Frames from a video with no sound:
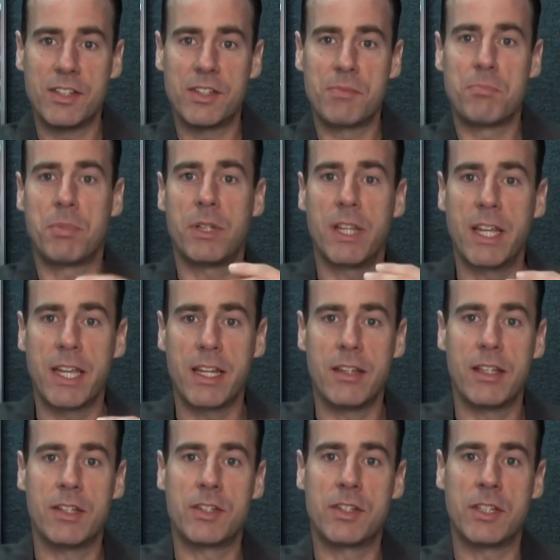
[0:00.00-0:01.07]
plane
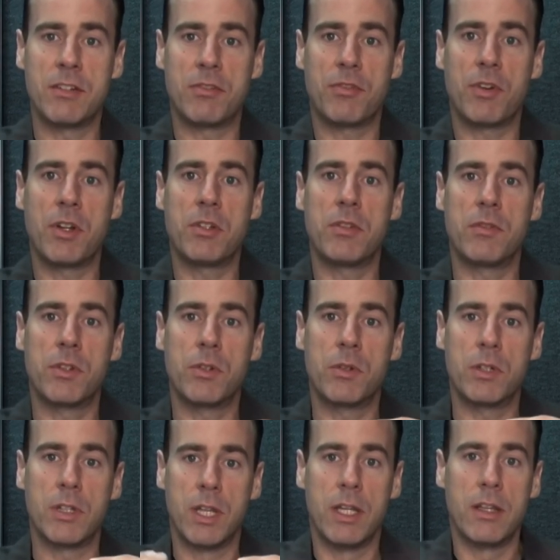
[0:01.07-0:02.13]
that's in front of you,
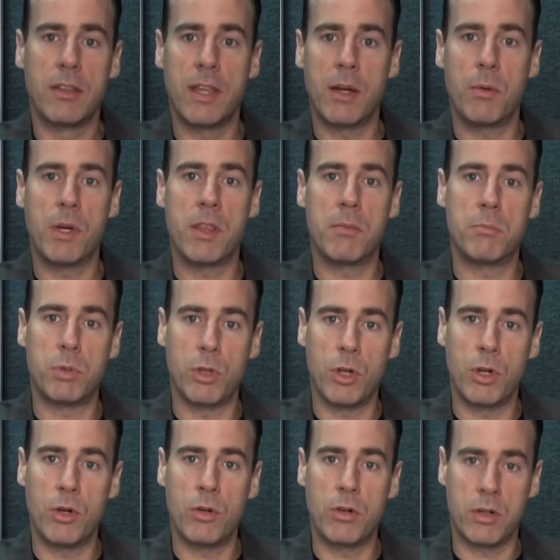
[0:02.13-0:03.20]
and that way the
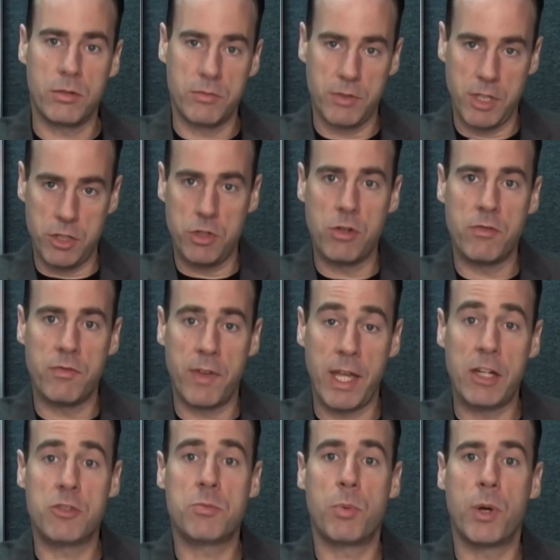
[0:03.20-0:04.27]
blow, or in your
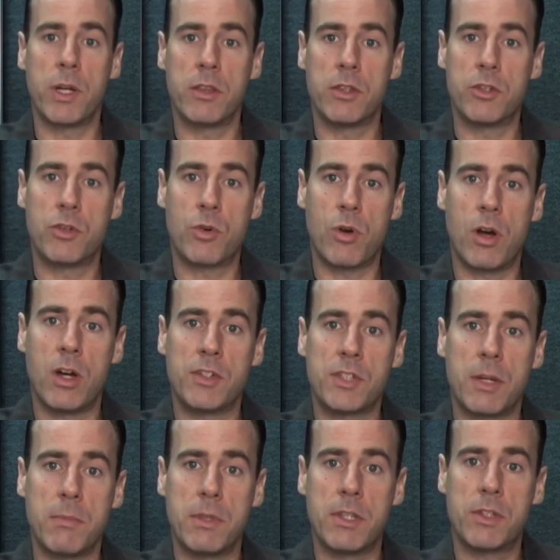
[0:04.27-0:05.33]
vantage point, the draw is
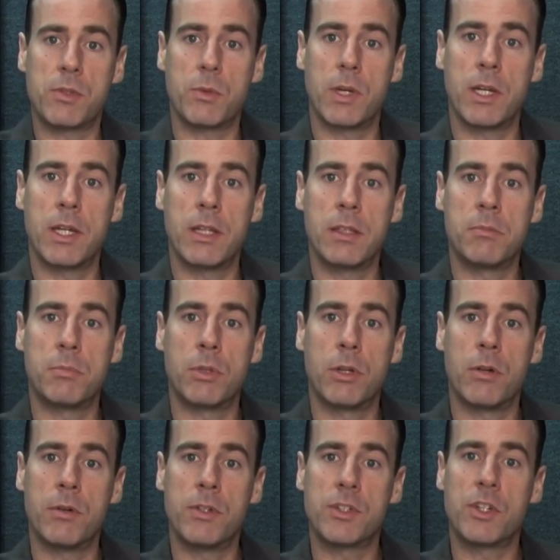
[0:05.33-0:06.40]
coming this way and the
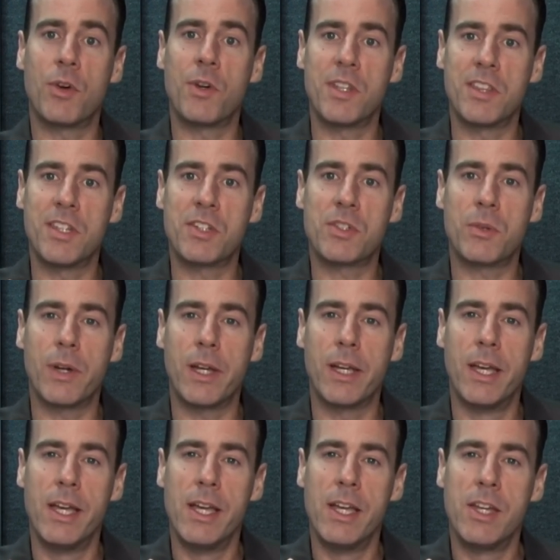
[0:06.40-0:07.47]
blow is going this way.
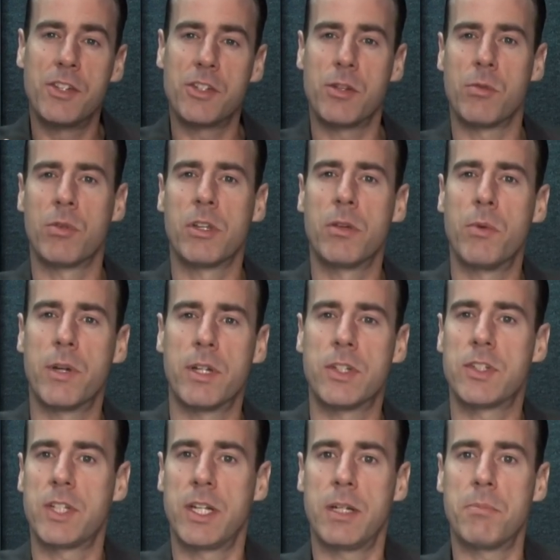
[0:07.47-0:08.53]
So you really want to
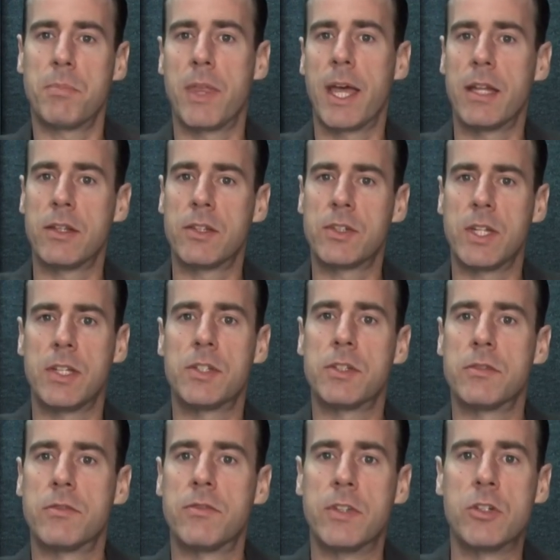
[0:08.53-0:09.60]
set up that sense
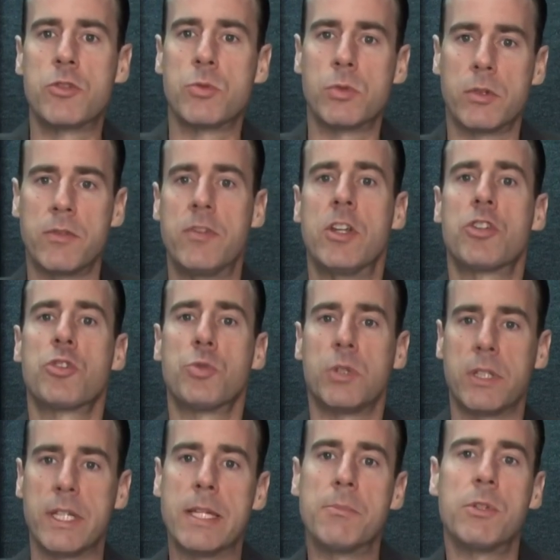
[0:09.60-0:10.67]
of
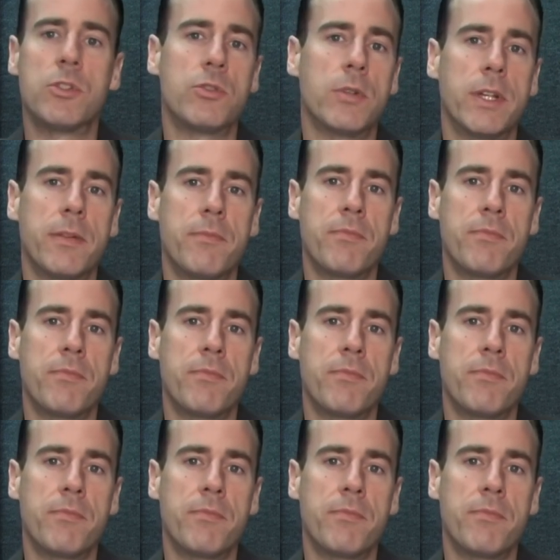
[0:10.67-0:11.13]
visual imagery.